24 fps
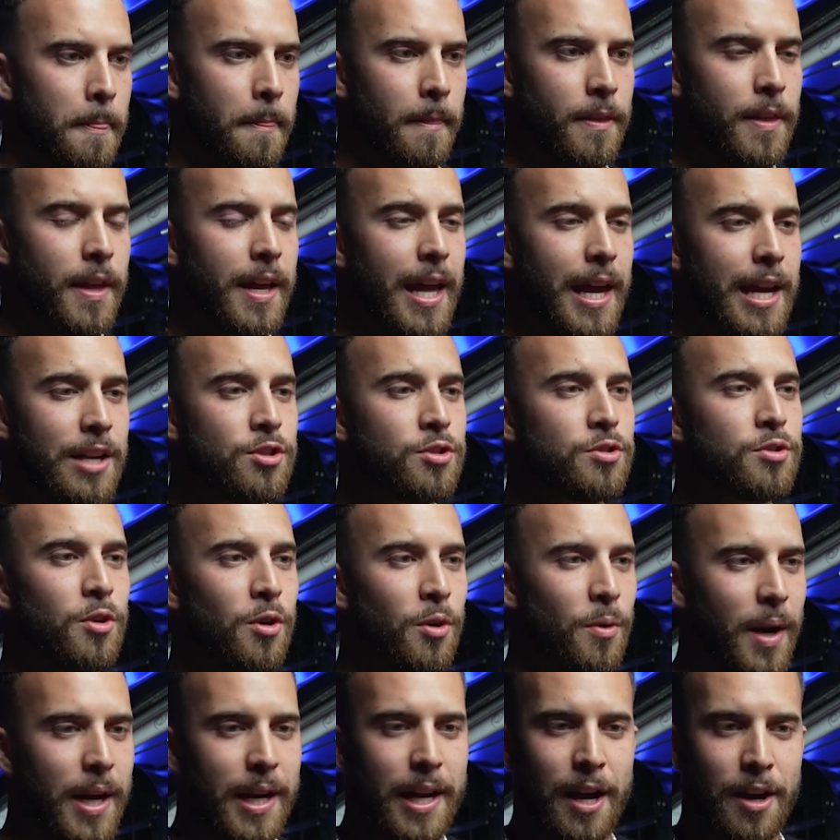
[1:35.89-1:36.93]
you can't just go
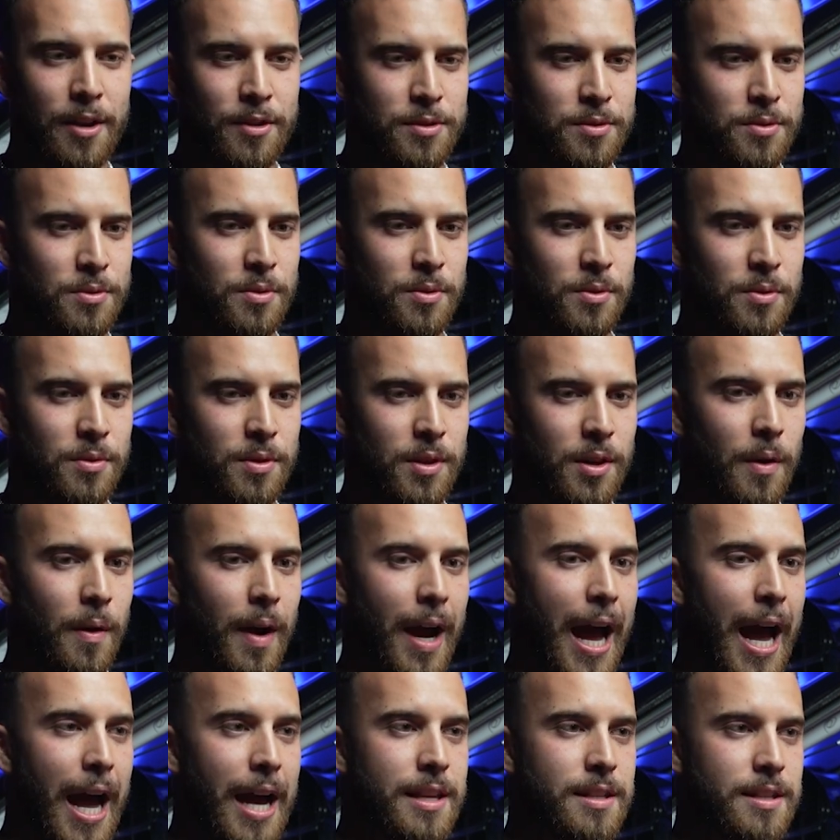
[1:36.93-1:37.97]
right now to,
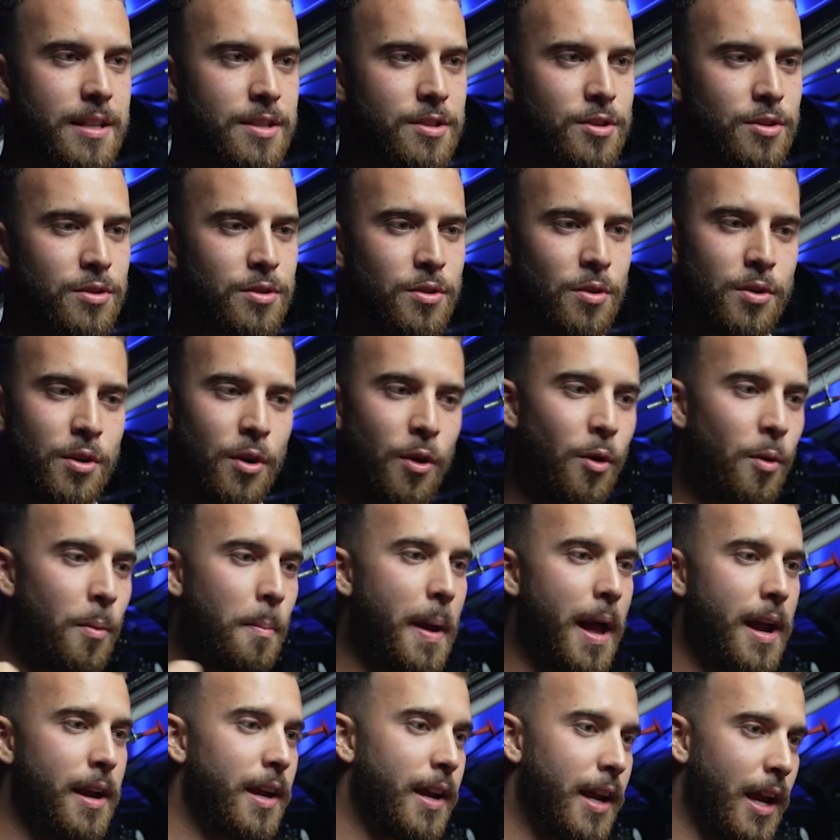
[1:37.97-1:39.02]
ads and just throw your whole
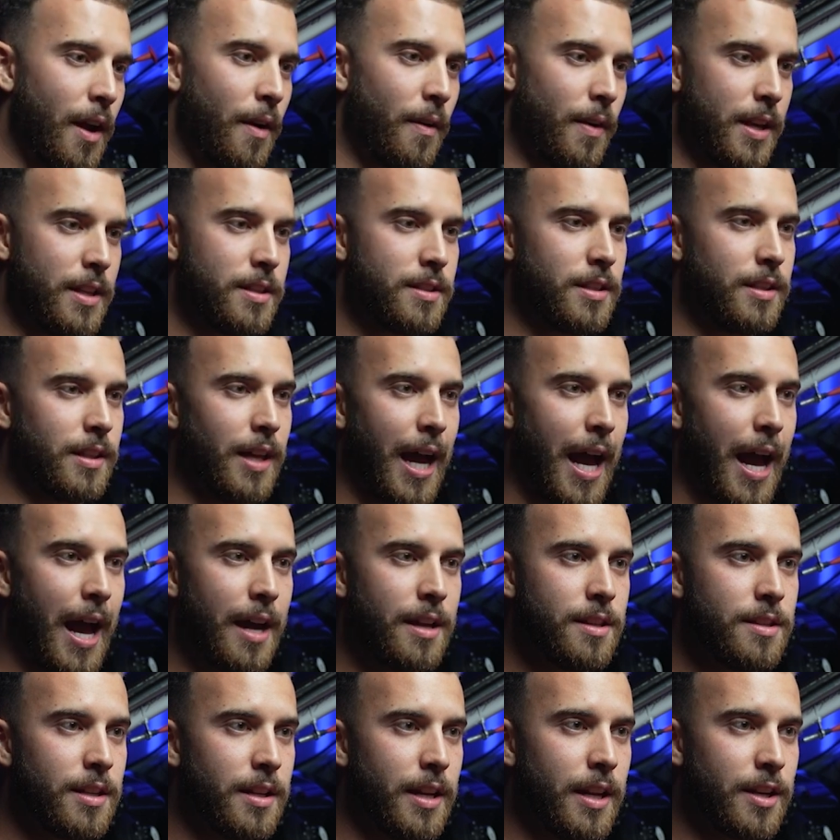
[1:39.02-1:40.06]
bank account into the
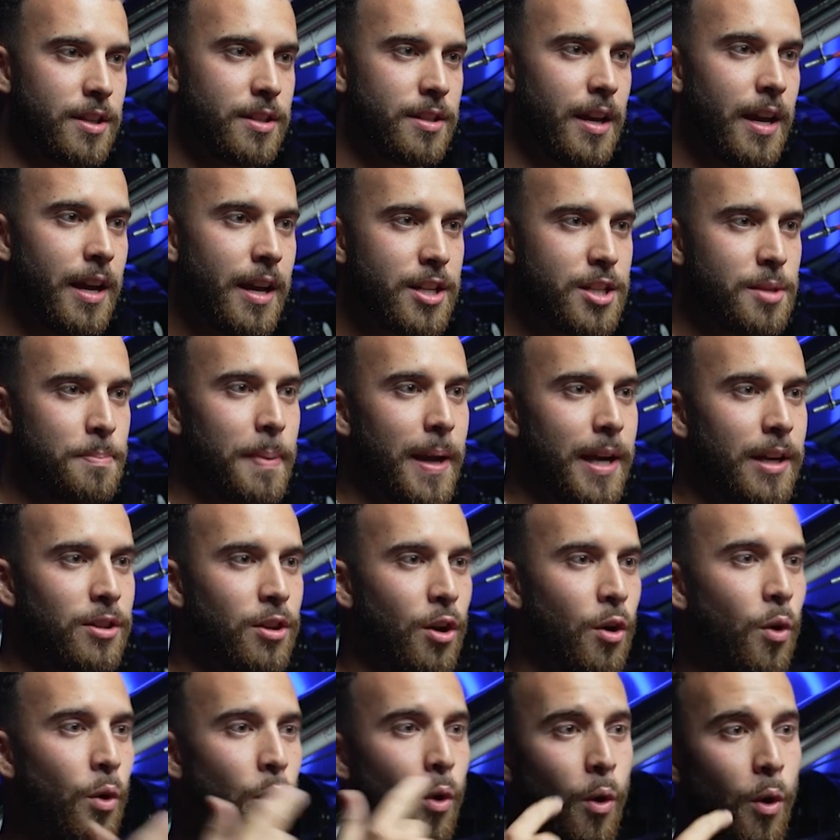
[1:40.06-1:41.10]
ads and expect
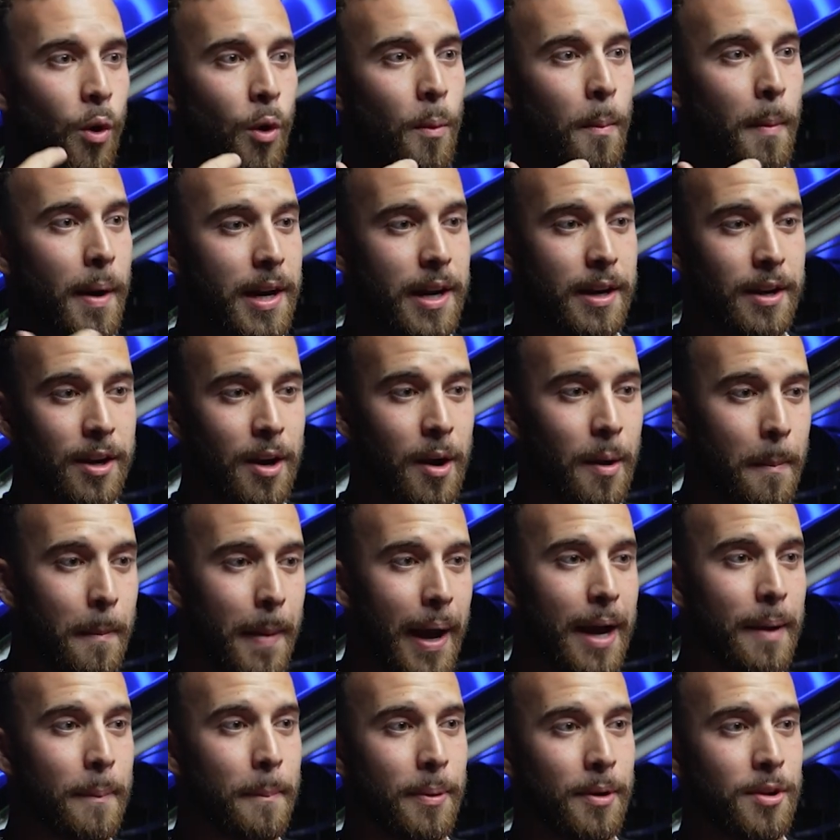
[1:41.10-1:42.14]
the whole money to come
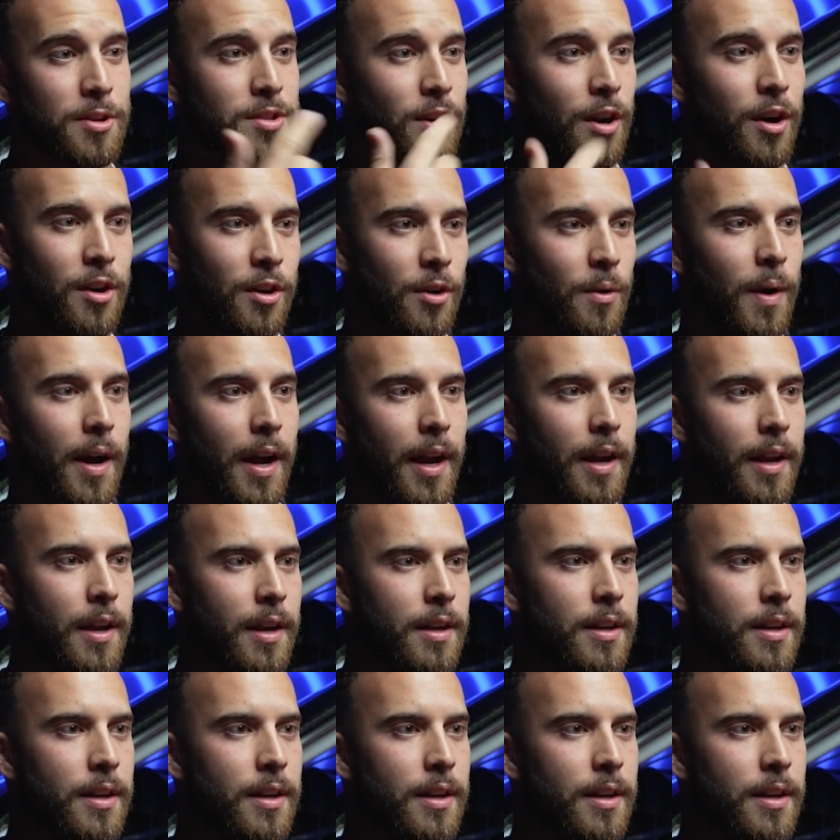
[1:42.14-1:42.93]
back plus ROI.